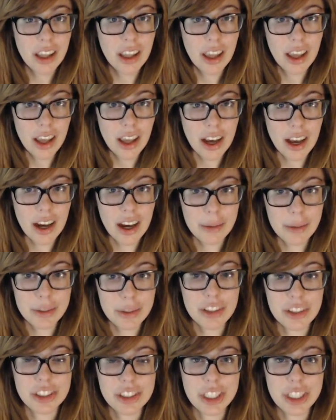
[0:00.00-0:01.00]
I'm going
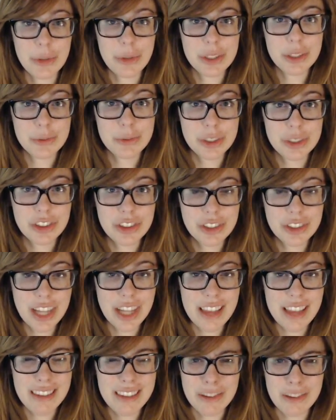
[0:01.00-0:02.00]
to share it with you
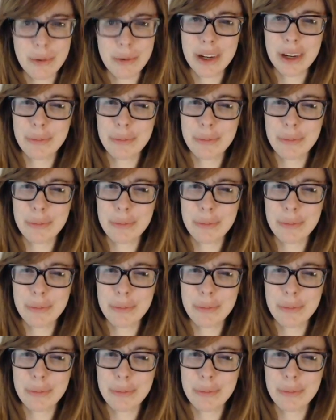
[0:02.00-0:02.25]
guys. It's pretty